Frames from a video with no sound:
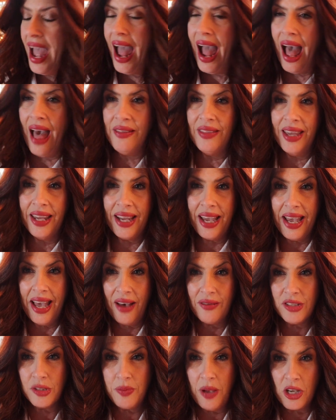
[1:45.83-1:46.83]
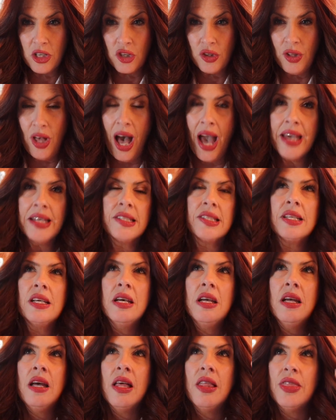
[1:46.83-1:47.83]
And then I have special ice.
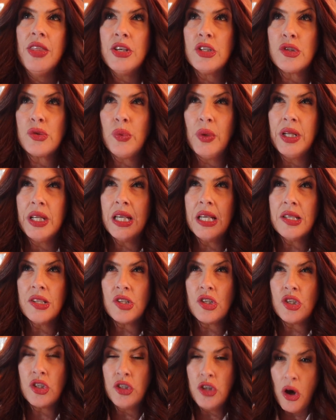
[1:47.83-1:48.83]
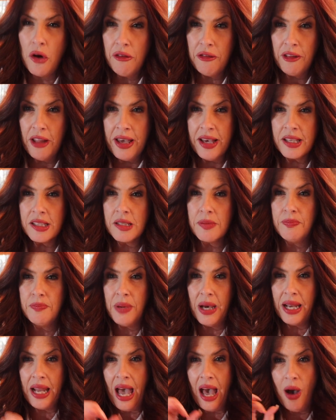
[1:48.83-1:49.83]
This one is Snowflakes,
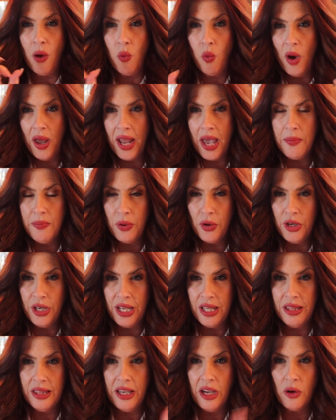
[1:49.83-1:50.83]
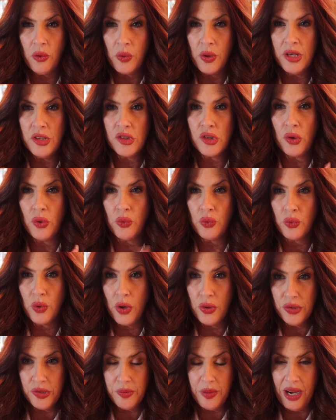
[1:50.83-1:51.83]
but what I put in there was
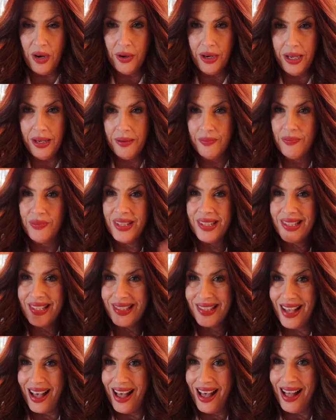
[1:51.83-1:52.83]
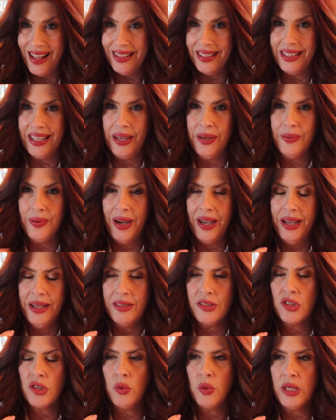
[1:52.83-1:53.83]
rosemary. This is a holiday,
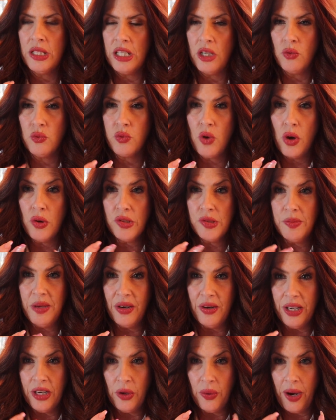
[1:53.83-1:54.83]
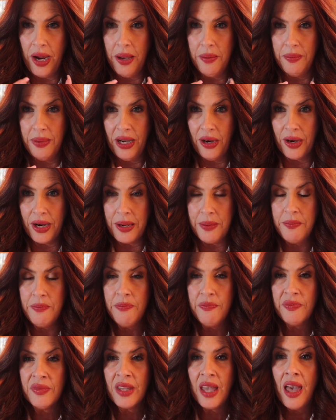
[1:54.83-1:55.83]
right? So we did rosemary, cranberry,
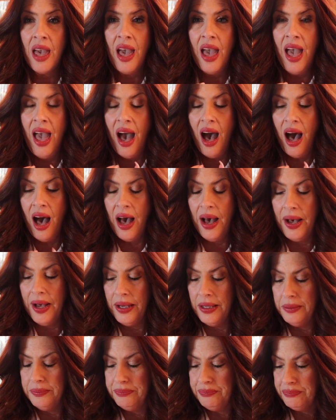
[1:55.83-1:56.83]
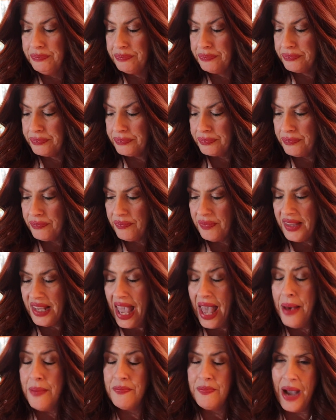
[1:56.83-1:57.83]
and
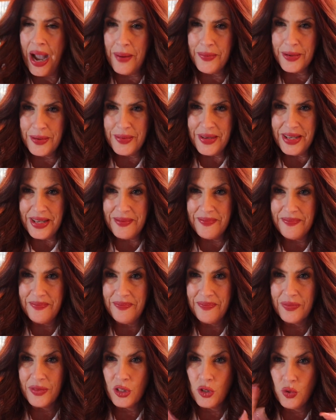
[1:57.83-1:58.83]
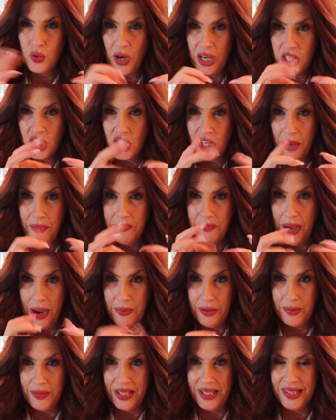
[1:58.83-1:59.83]
peppermint, crushed up
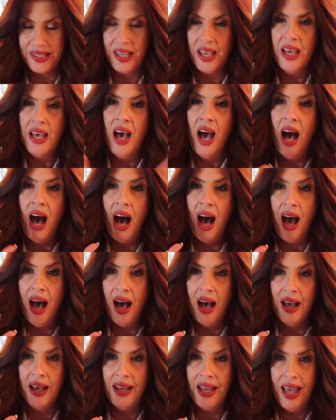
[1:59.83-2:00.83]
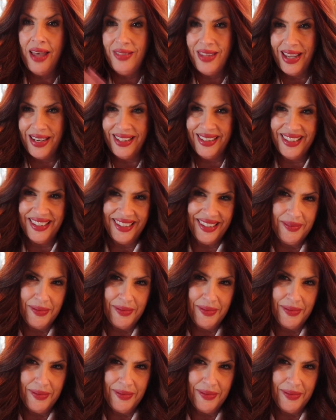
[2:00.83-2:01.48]
peppermints, and then a little